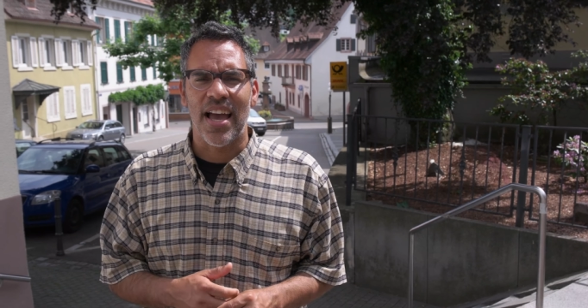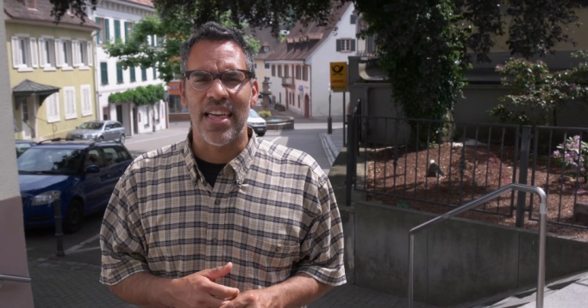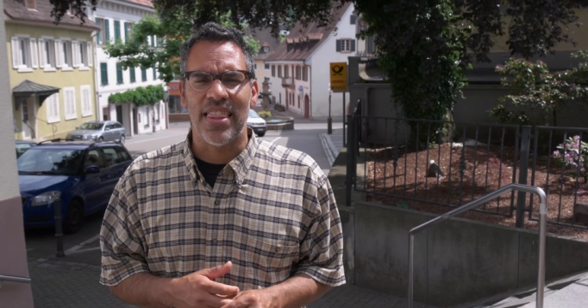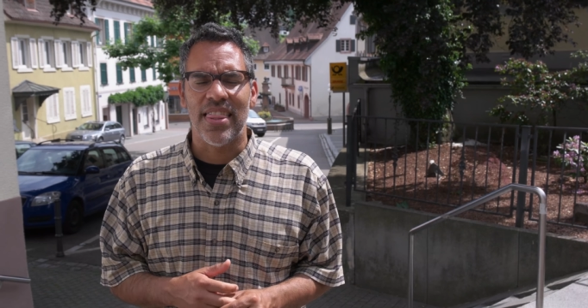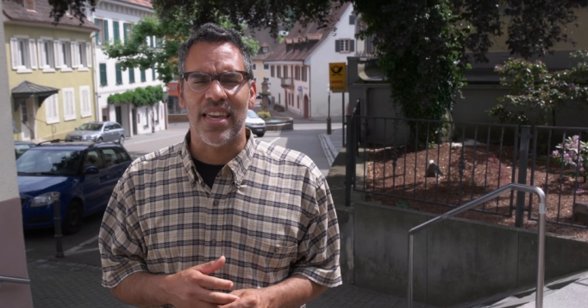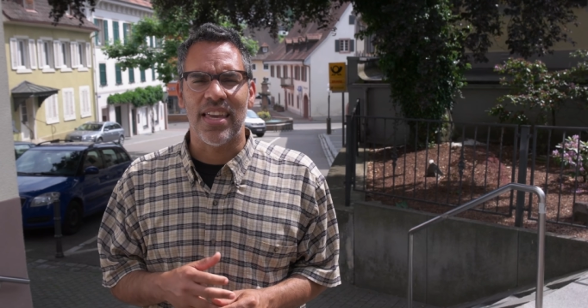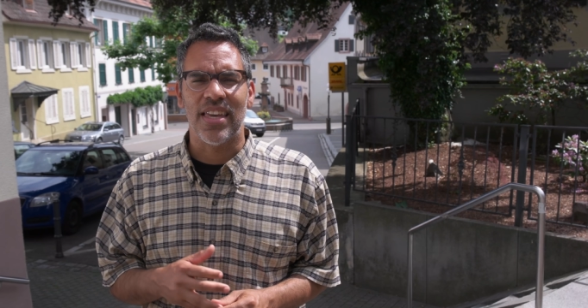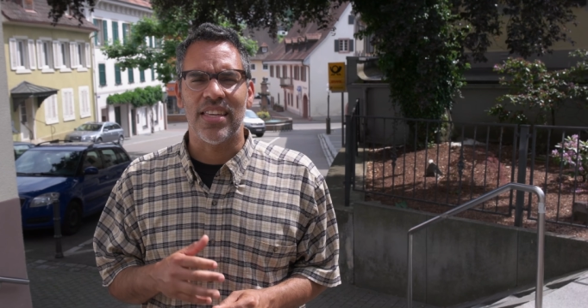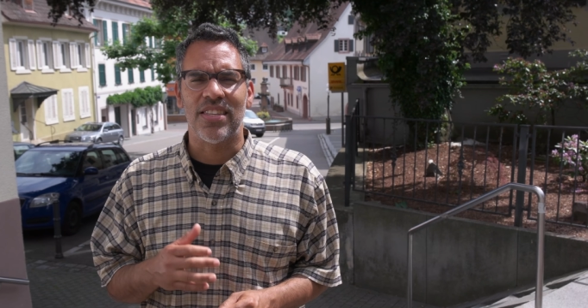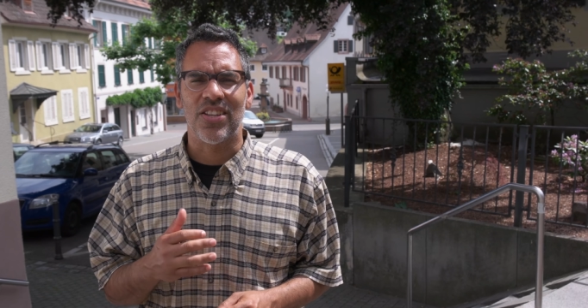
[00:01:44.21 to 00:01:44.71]
I
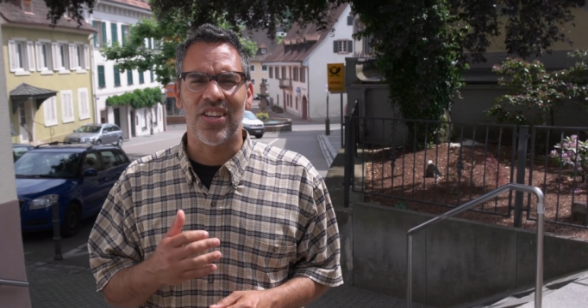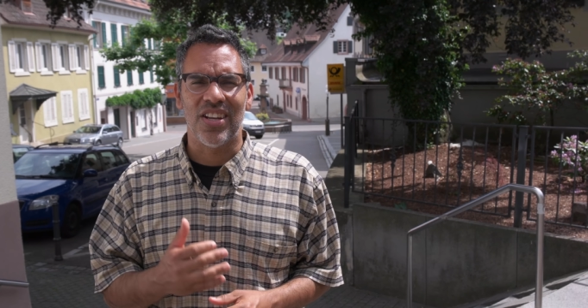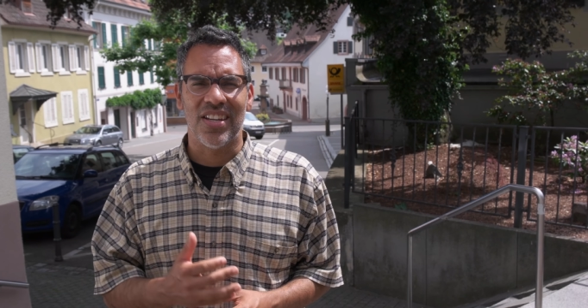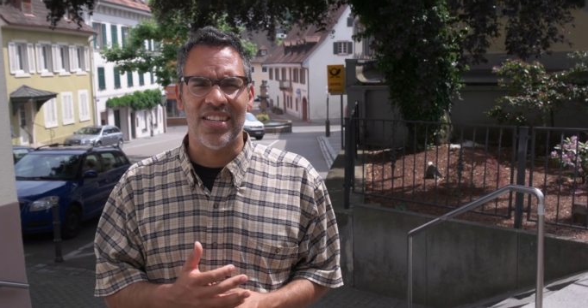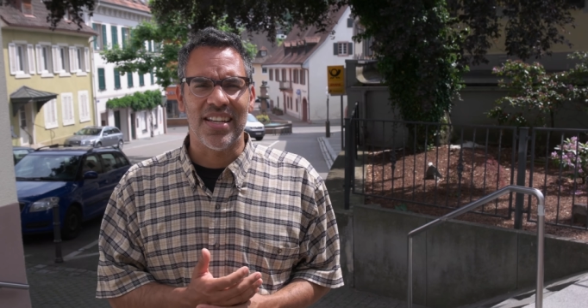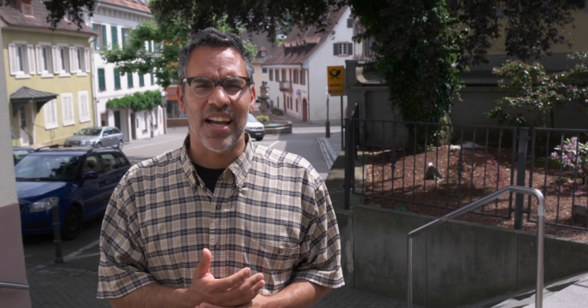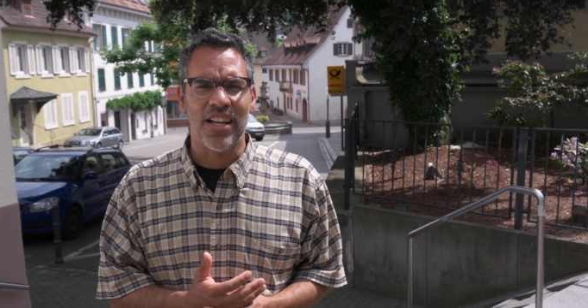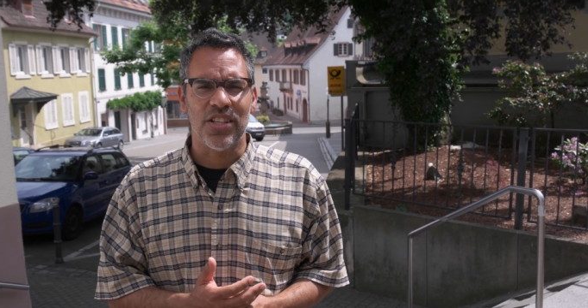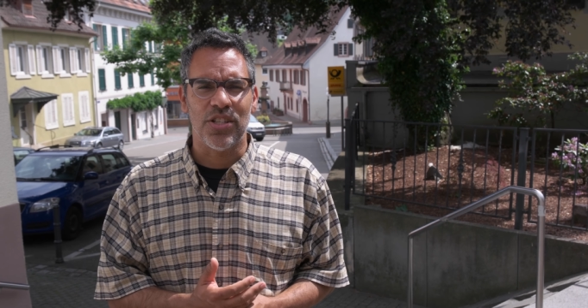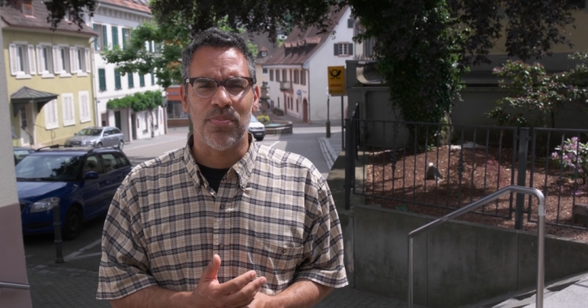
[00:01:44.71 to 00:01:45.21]
think it's going
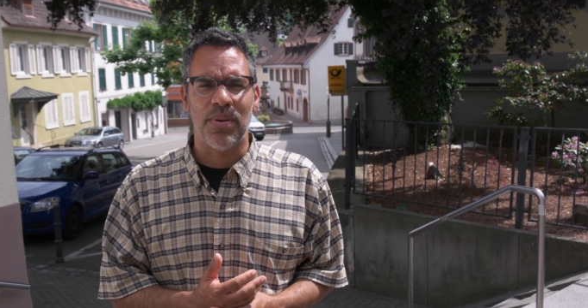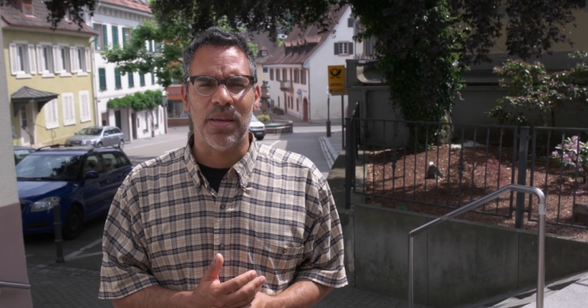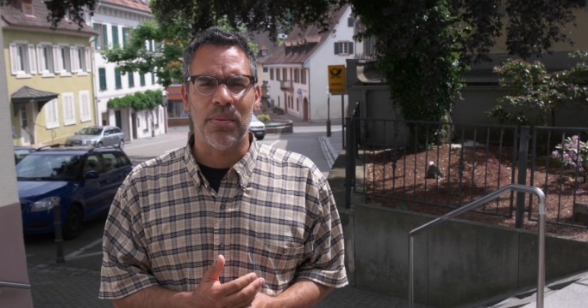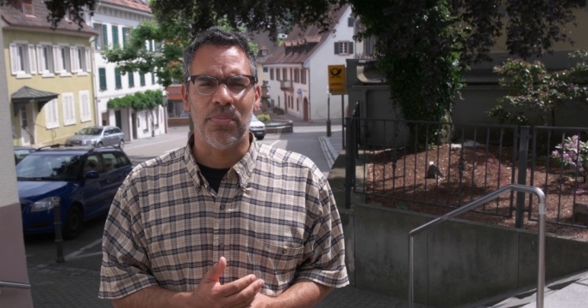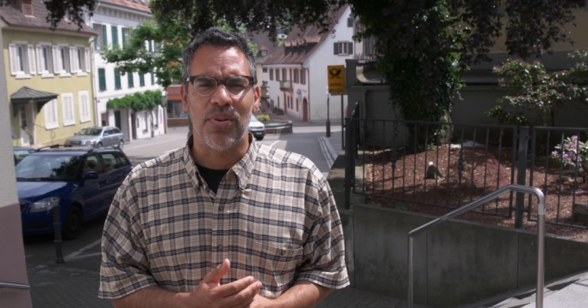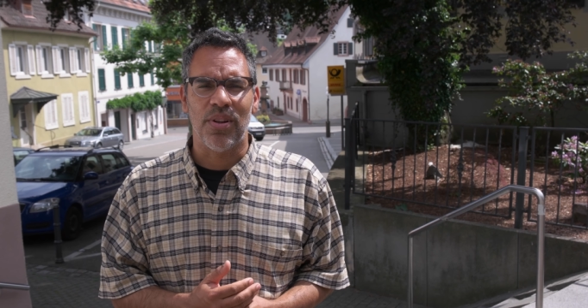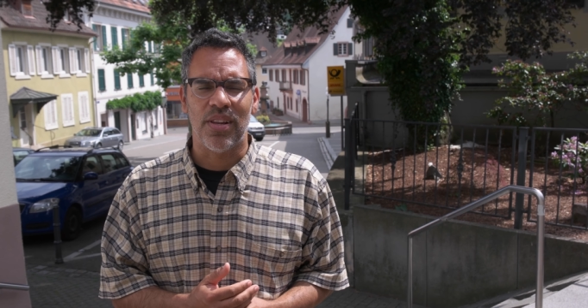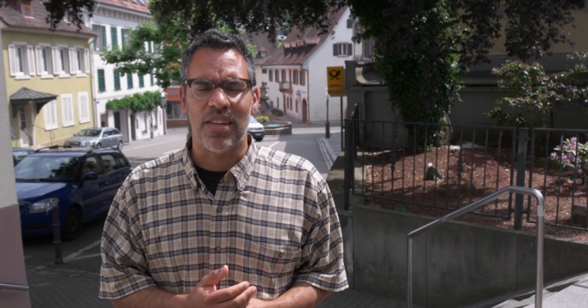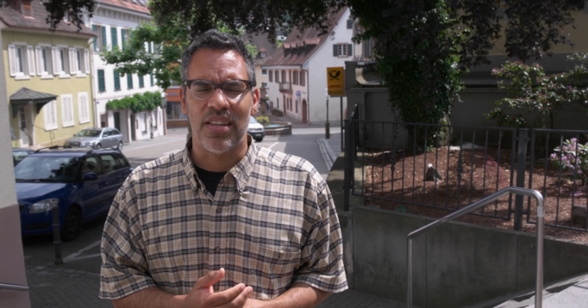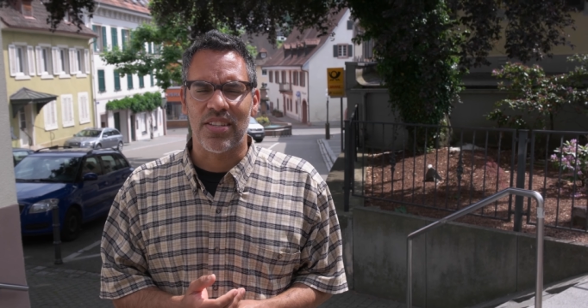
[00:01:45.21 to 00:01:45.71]
to touch
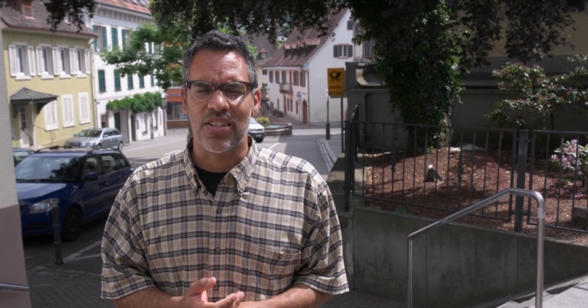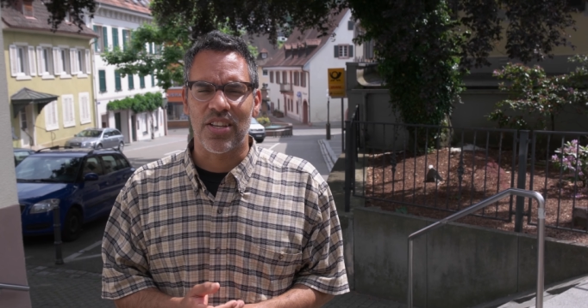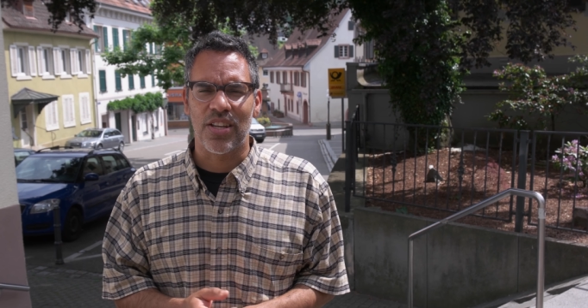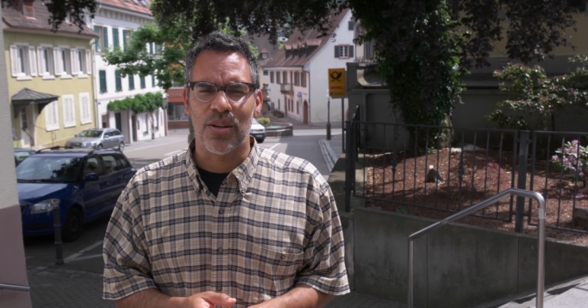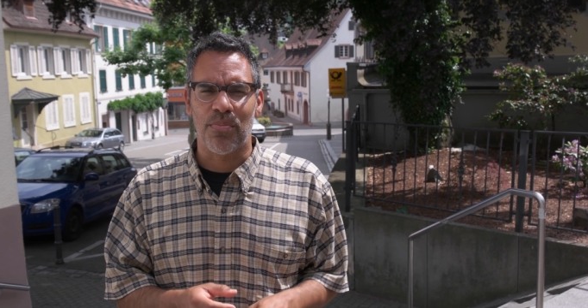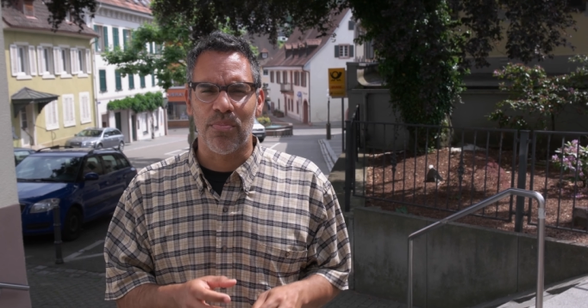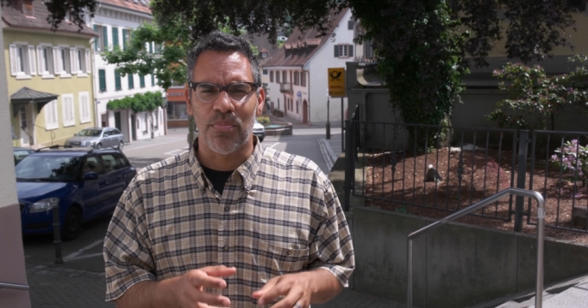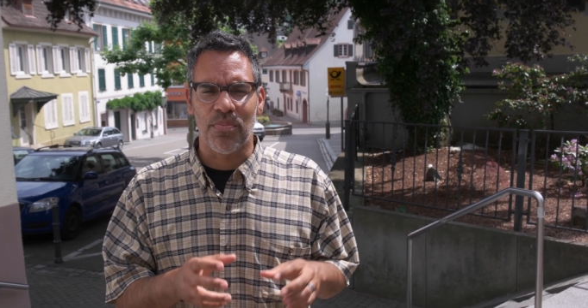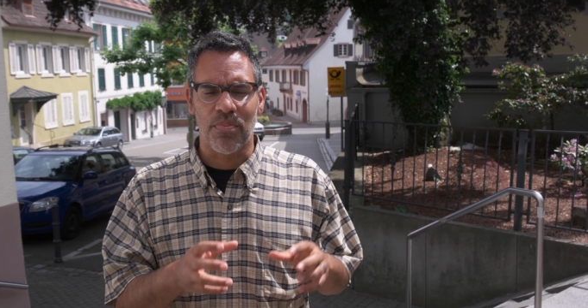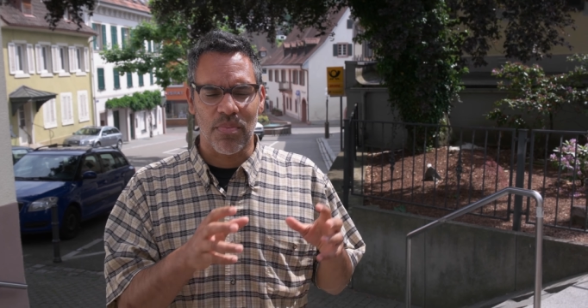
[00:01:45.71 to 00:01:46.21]
people and it's
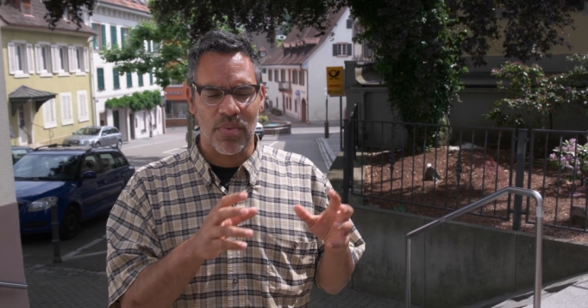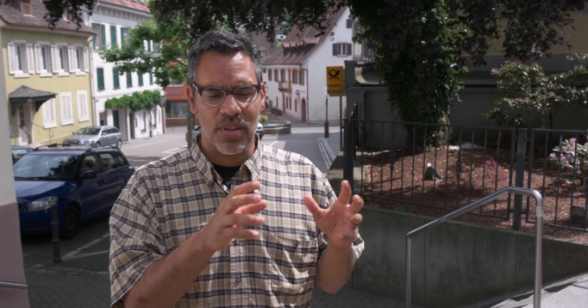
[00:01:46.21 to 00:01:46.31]
going to